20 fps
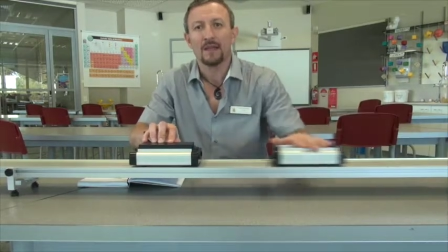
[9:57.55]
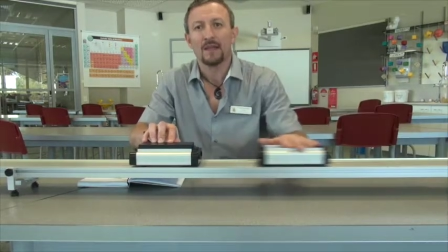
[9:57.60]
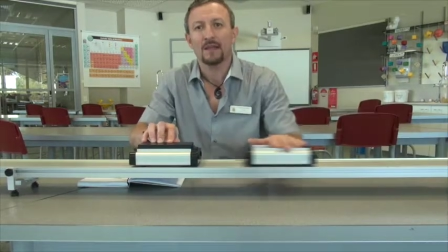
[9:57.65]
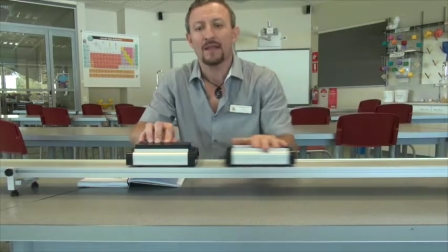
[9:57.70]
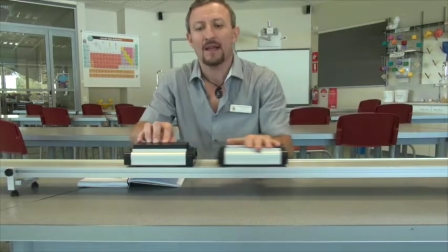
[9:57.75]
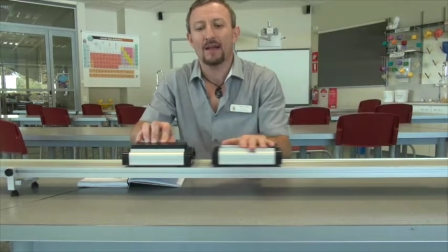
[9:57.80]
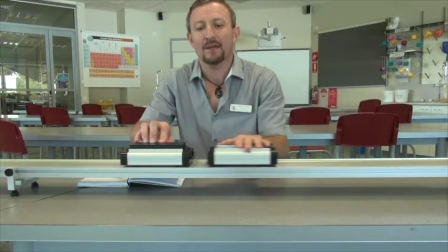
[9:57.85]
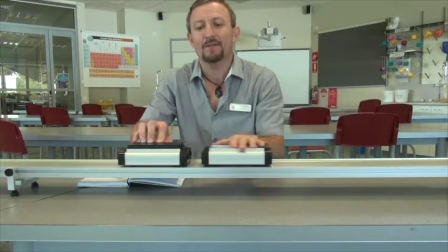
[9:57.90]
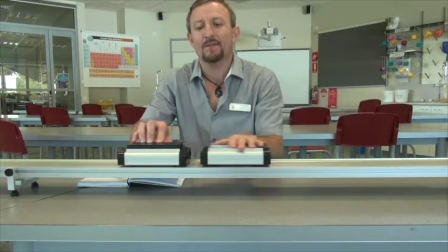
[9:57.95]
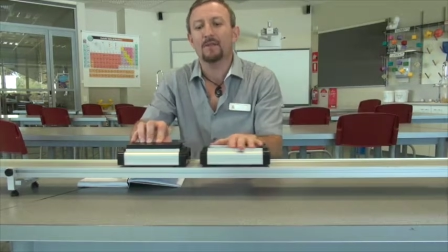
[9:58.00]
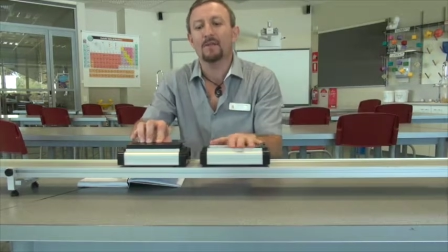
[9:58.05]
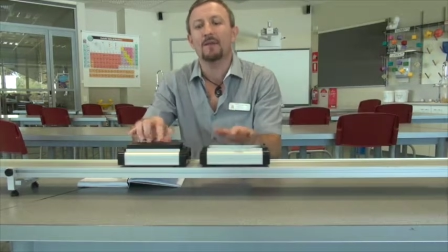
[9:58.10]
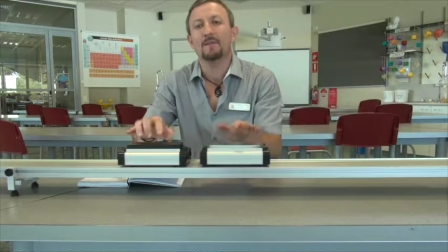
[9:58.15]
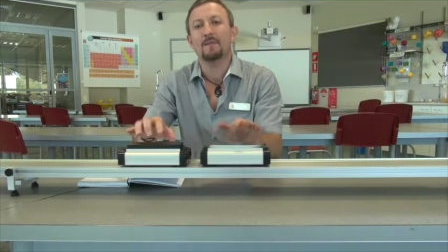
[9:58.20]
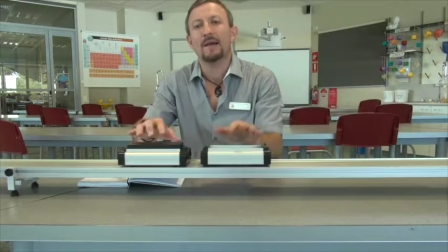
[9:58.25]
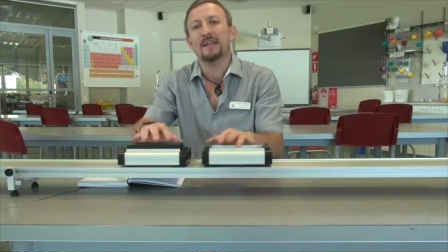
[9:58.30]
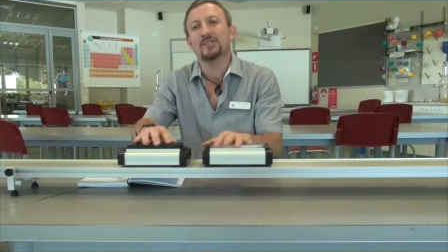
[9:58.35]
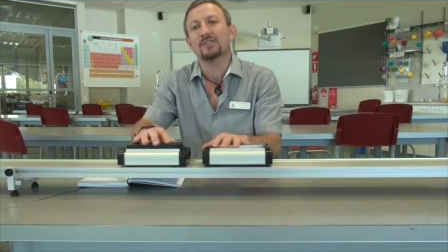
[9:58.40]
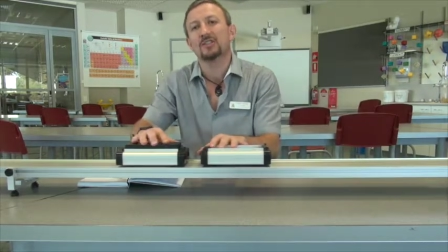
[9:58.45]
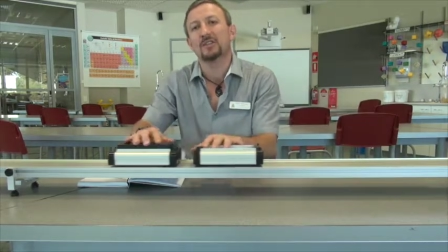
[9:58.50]
Now, if you
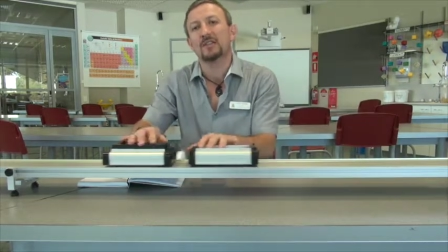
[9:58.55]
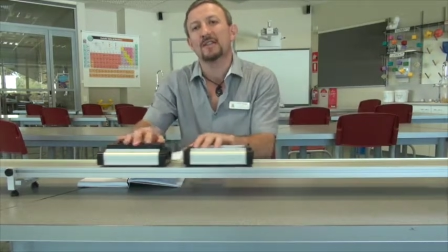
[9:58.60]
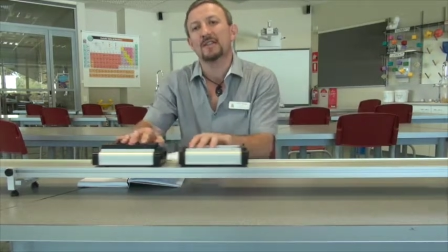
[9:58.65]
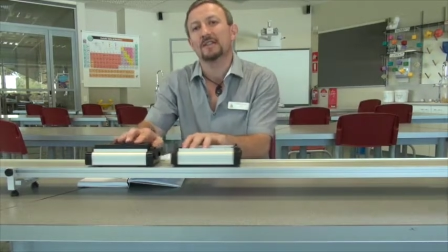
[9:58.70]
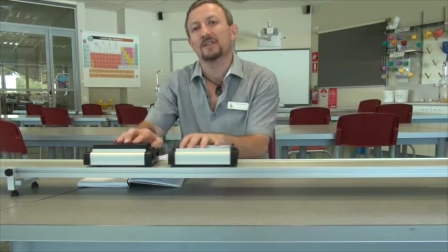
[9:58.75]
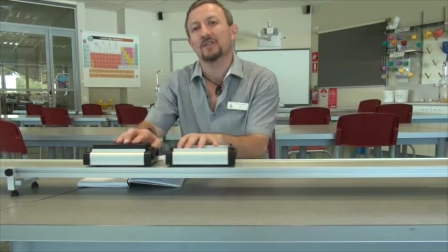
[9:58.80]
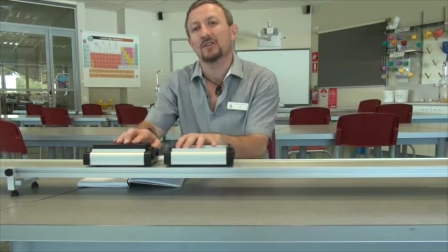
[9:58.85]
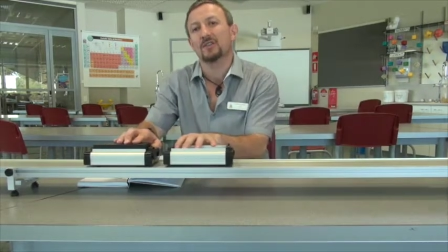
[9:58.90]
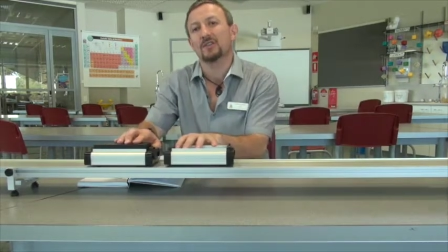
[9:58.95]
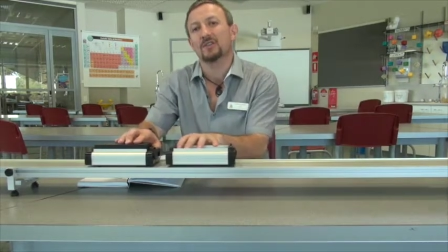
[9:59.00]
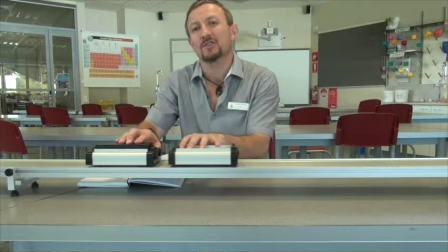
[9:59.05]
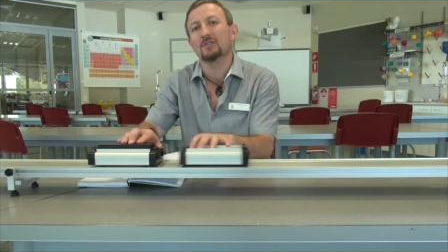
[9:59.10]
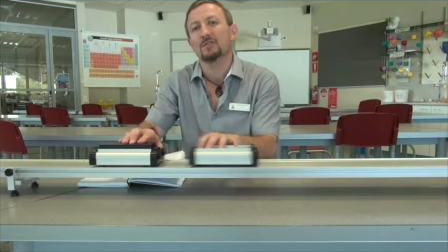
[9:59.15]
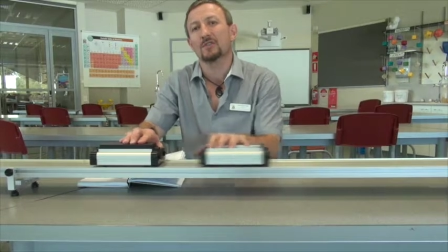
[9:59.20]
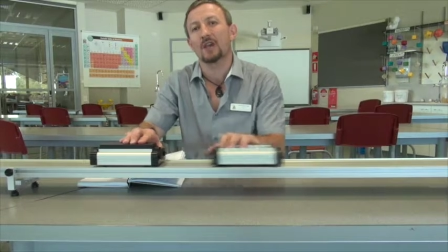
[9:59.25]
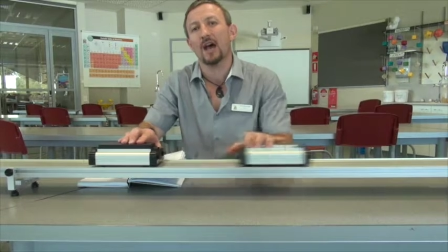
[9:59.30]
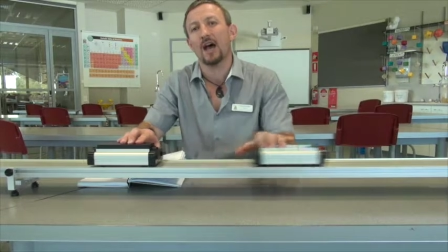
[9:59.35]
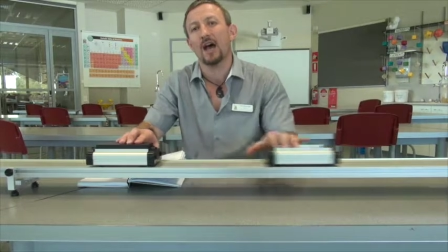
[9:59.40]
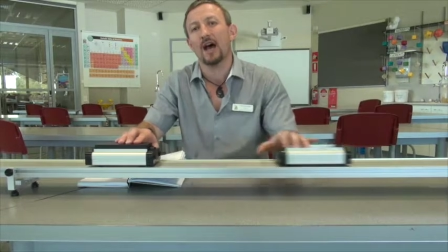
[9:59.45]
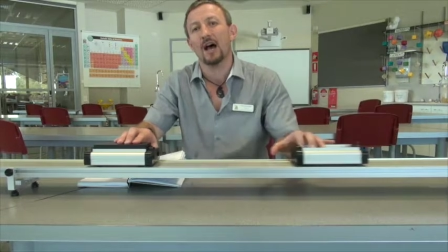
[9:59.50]
imagine these are two
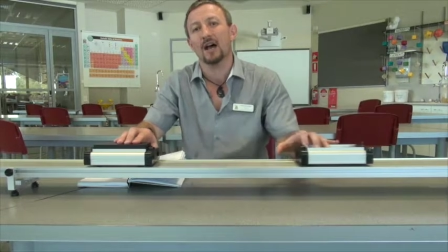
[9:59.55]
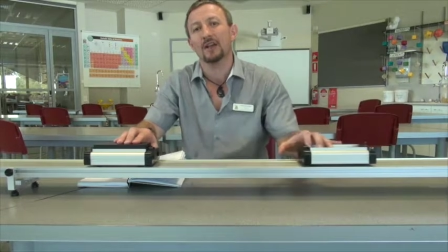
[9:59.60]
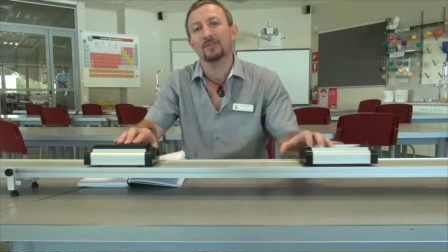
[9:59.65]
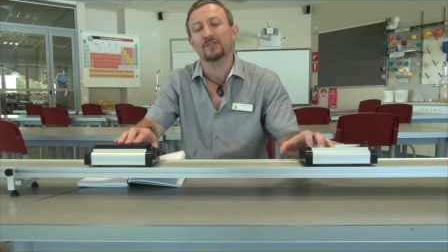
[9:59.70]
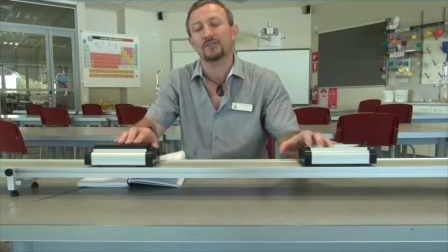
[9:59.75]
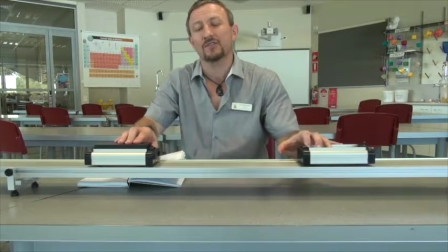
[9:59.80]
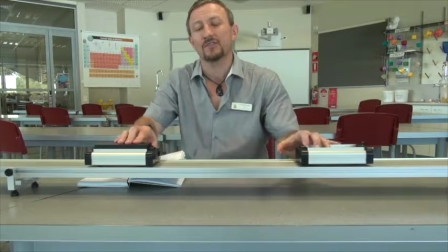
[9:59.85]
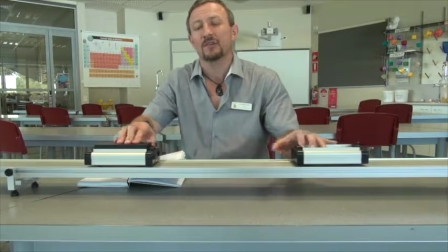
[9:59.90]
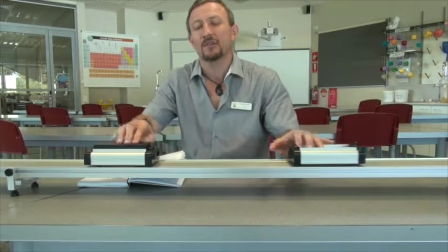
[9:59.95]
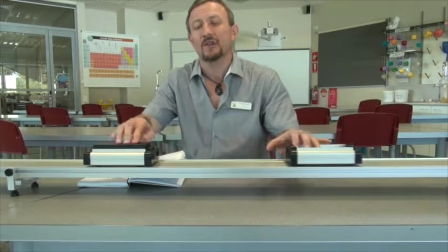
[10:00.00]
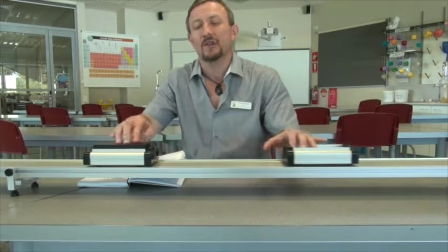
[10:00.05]
cars,